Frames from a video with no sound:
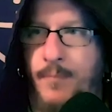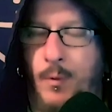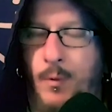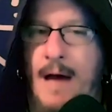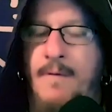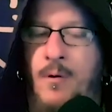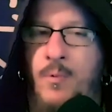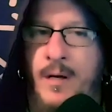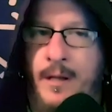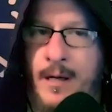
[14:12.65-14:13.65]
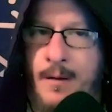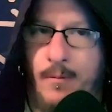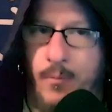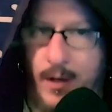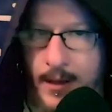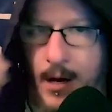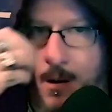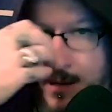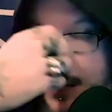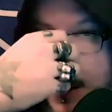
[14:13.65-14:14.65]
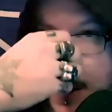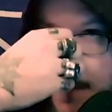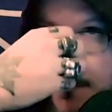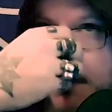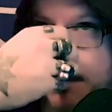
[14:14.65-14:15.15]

was having a really really hard time